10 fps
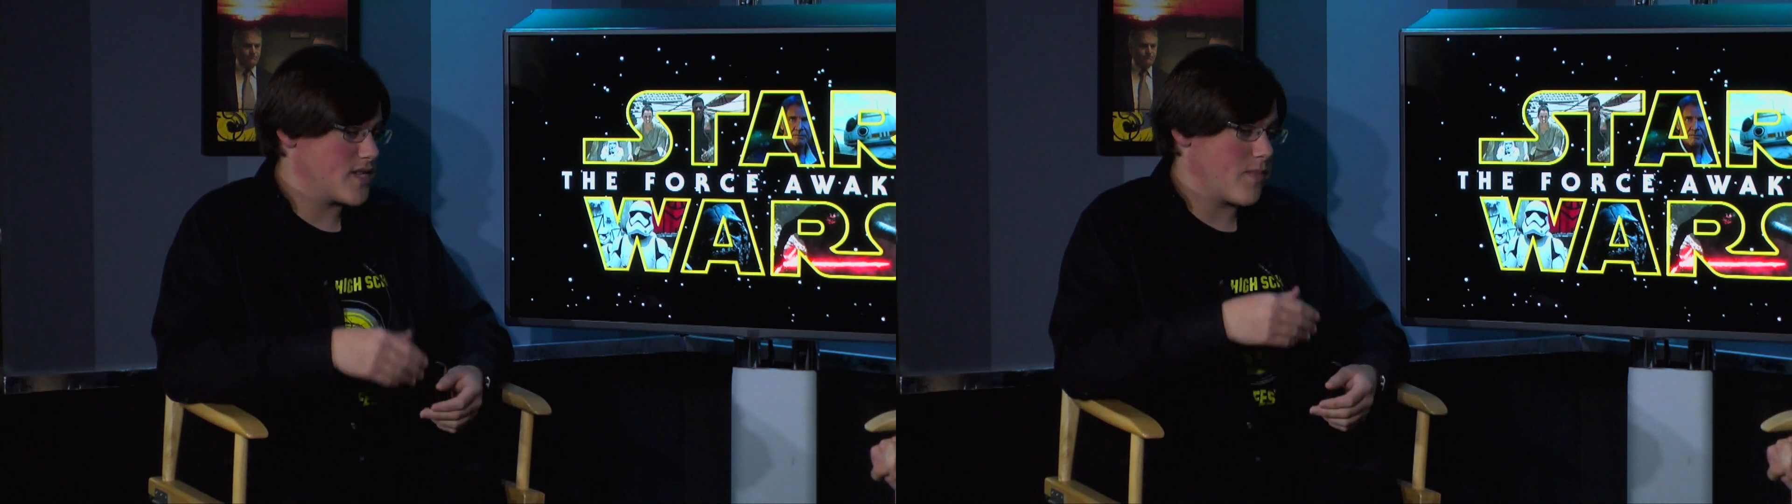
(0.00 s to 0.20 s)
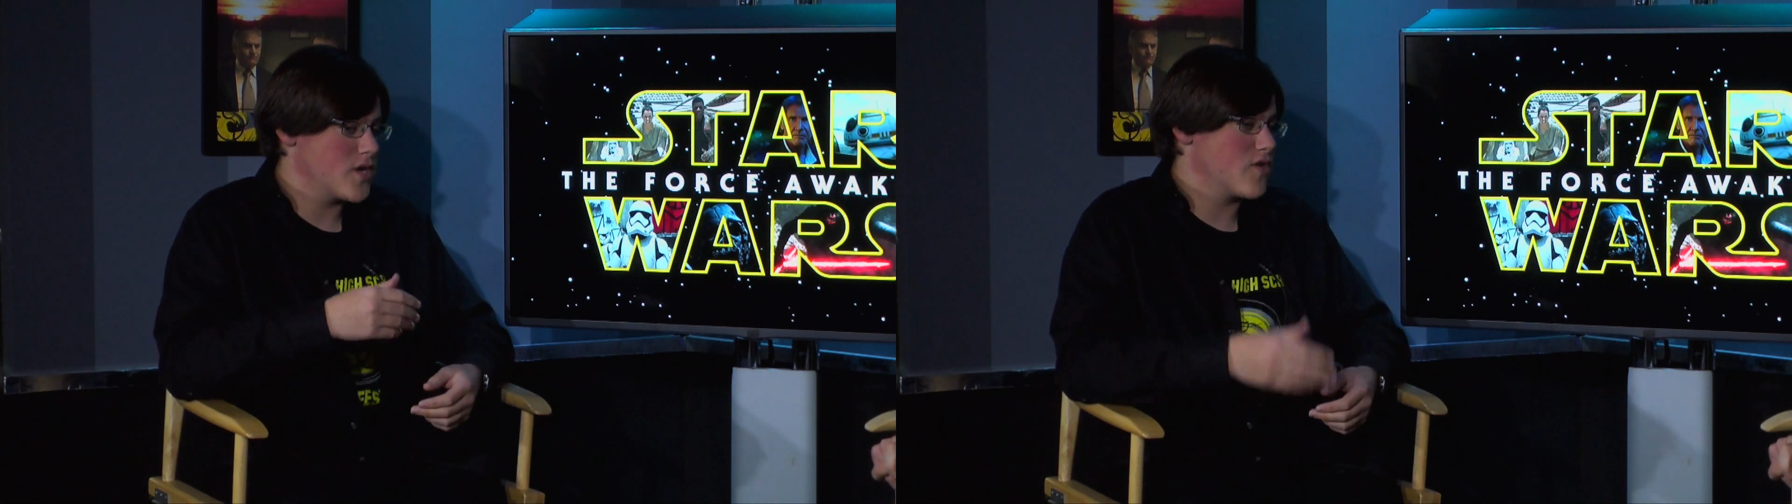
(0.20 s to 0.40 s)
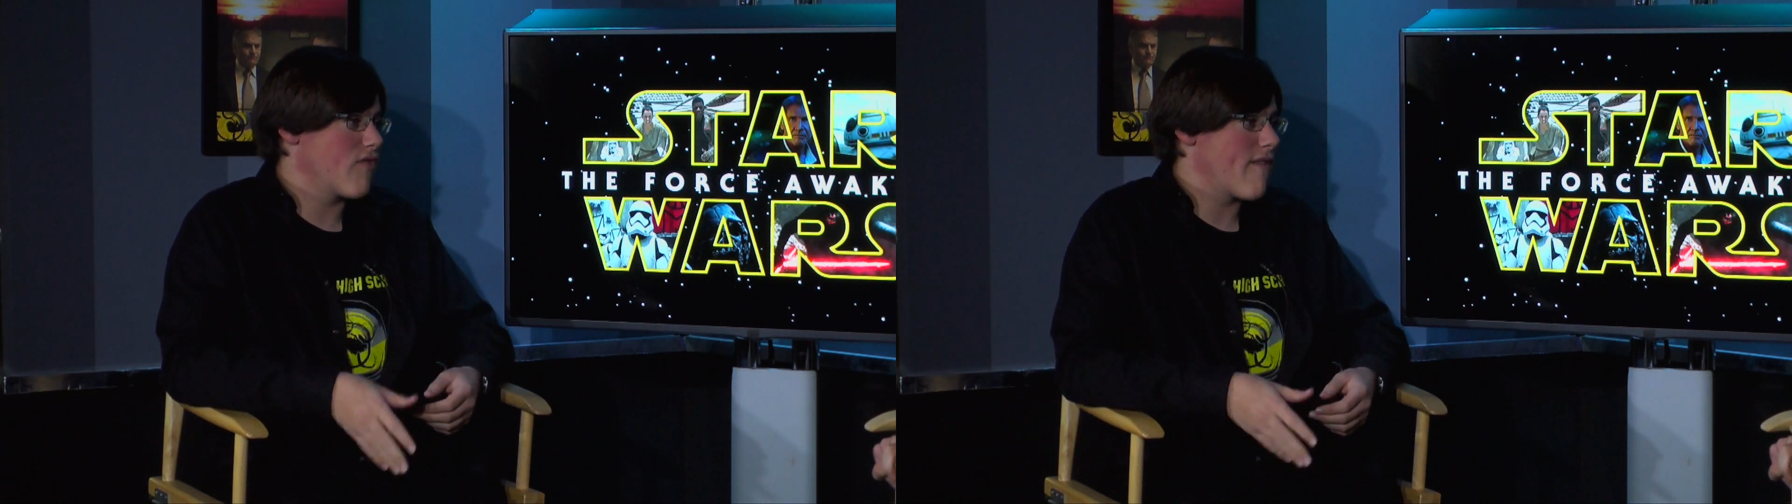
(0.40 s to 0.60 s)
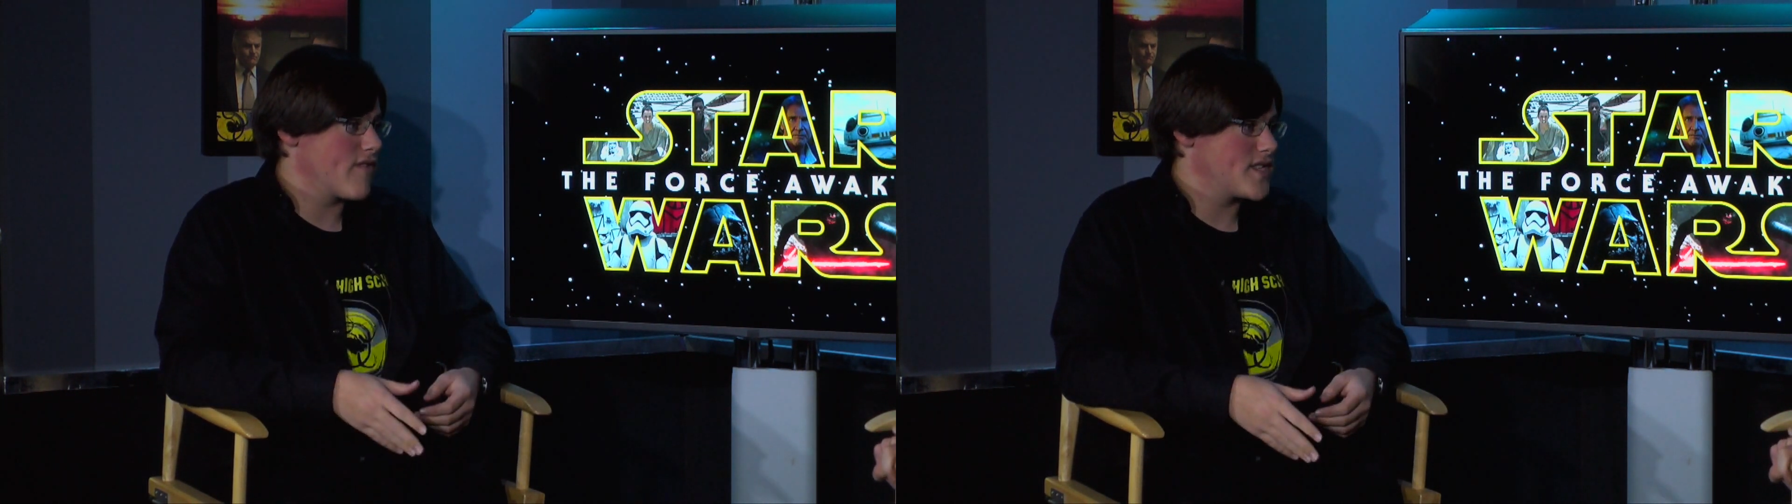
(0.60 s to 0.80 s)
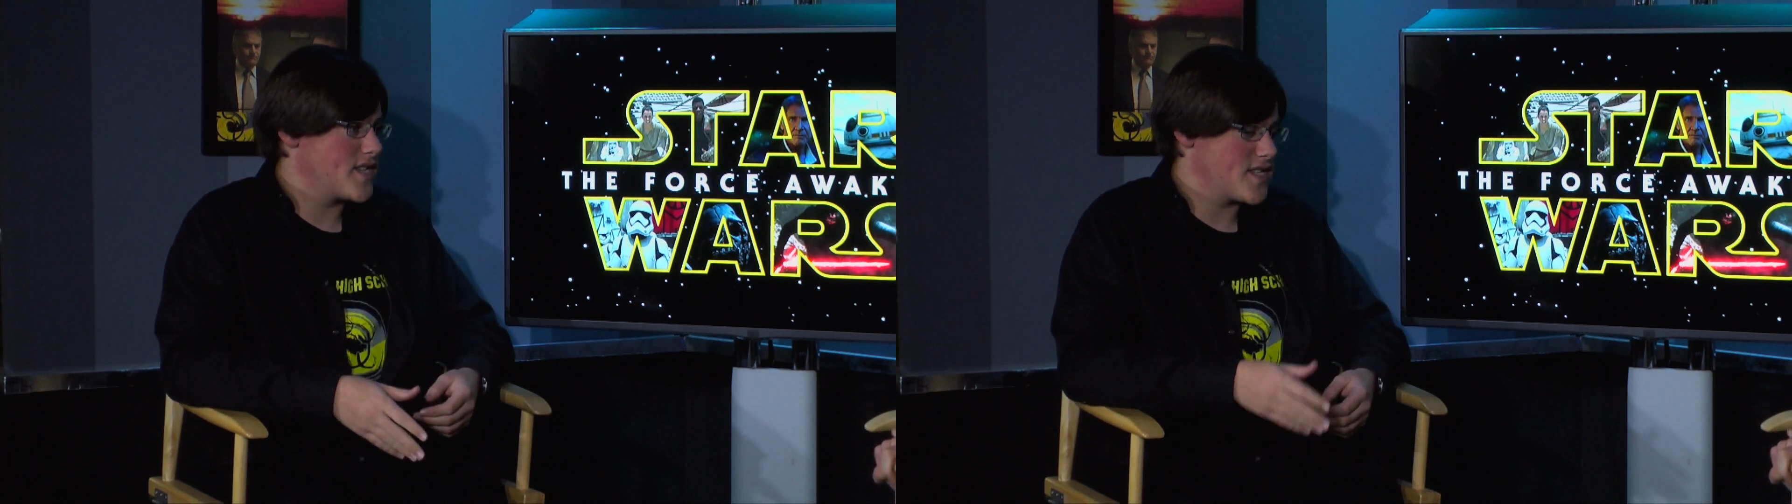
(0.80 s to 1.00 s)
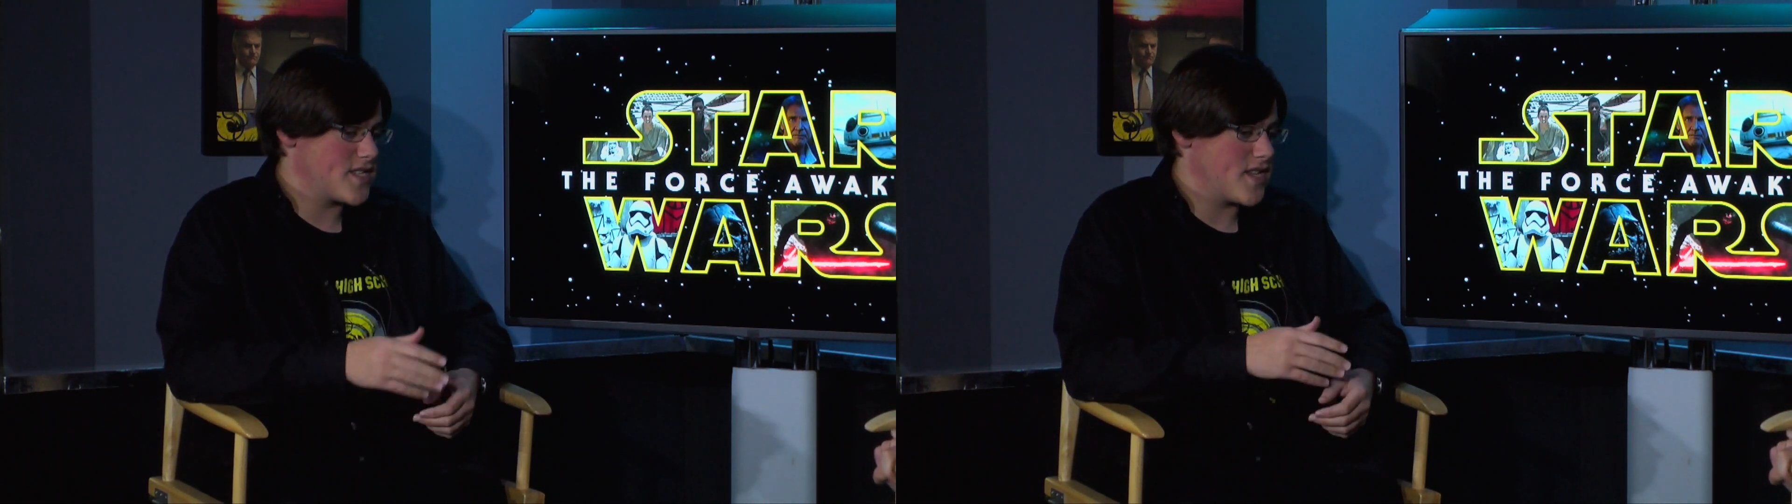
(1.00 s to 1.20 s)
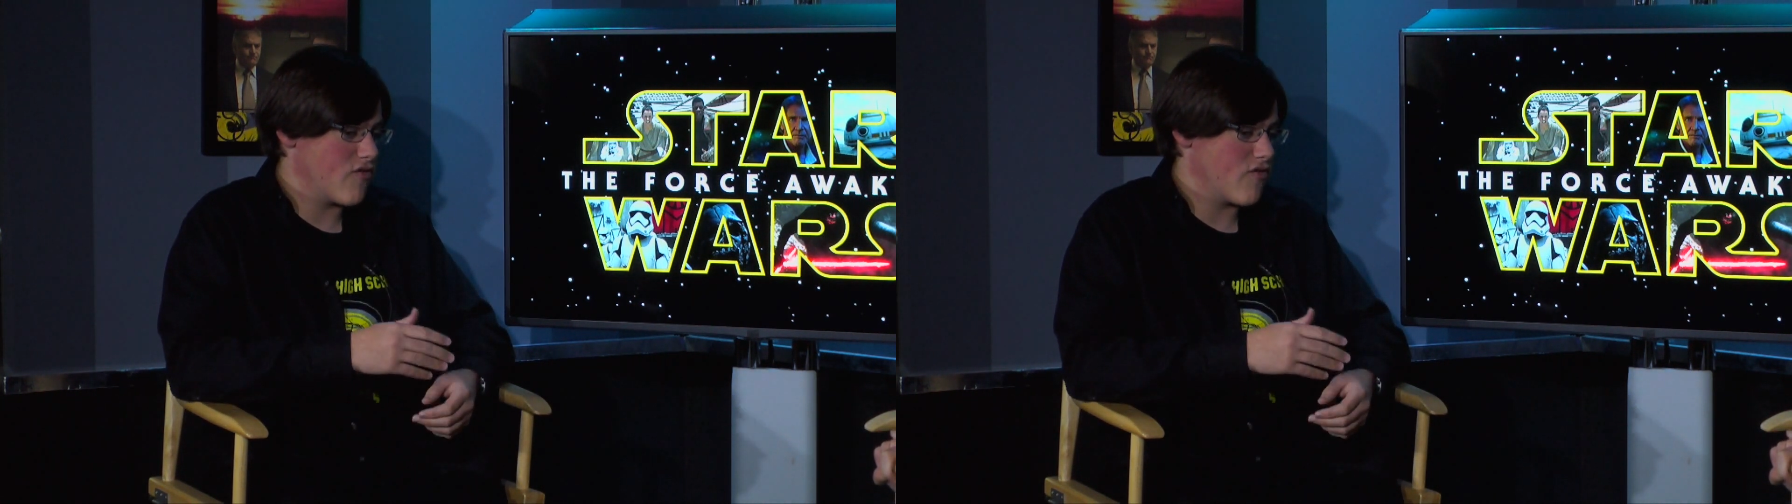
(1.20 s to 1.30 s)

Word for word: a bunch of references to the